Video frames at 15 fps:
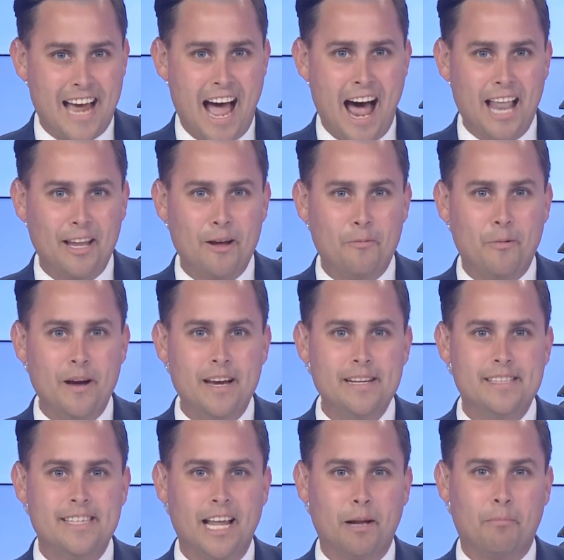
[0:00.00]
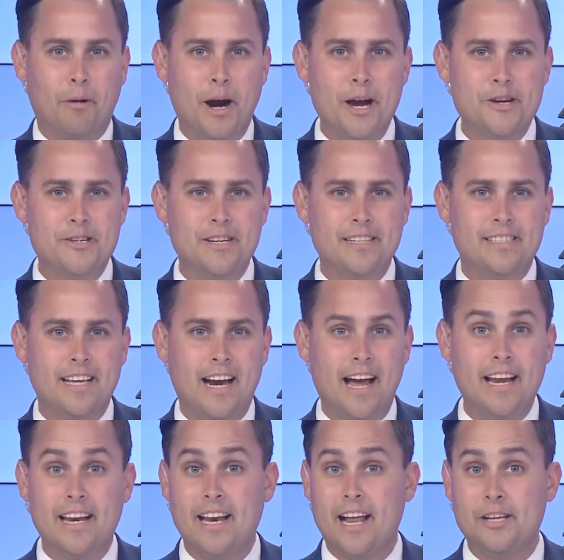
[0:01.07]
a Halloween celebration
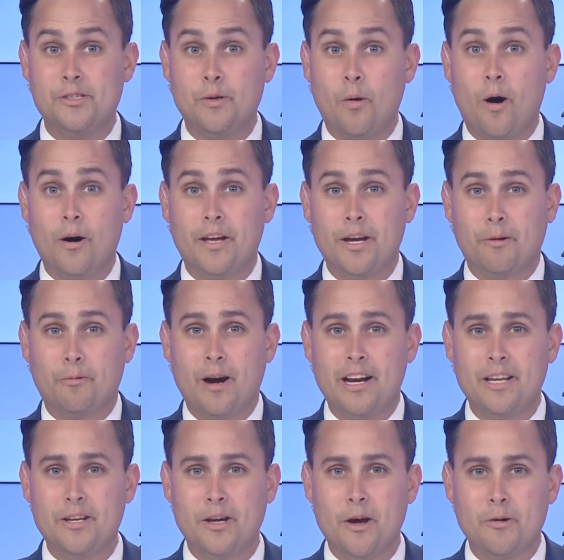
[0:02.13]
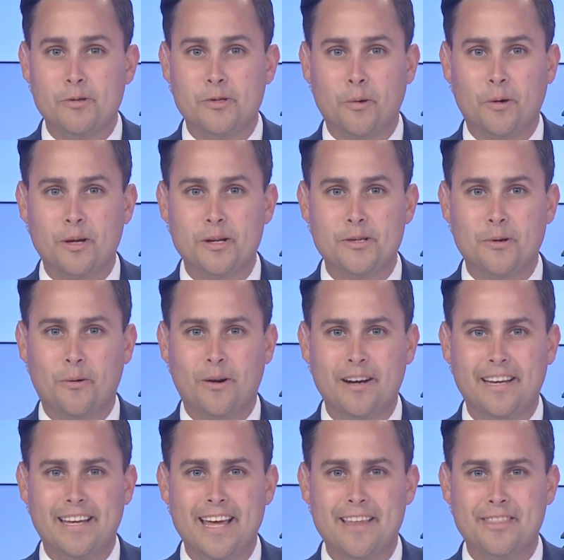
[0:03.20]
tonight, and as you all get ready to go door to
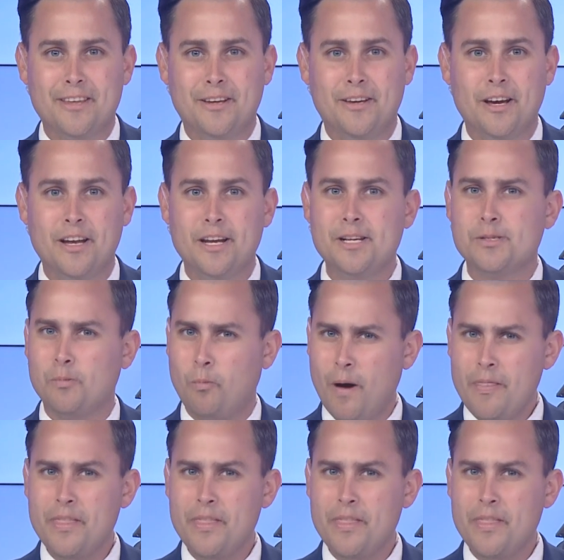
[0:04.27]
door to get the goodies,